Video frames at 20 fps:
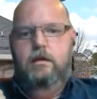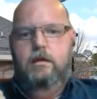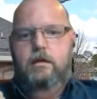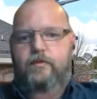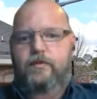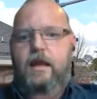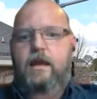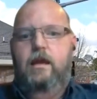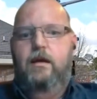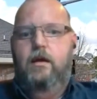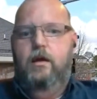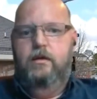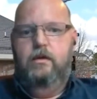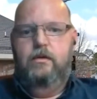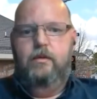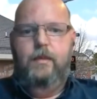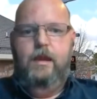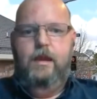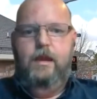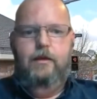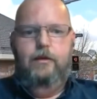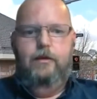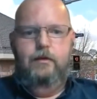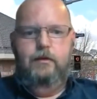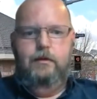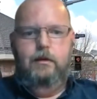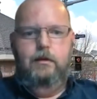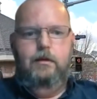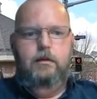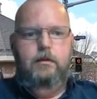providing
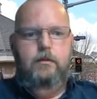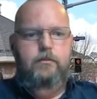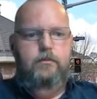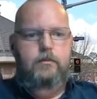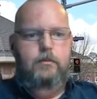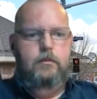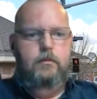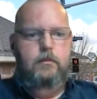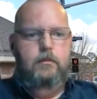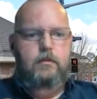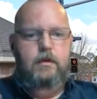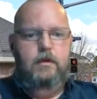on-demand on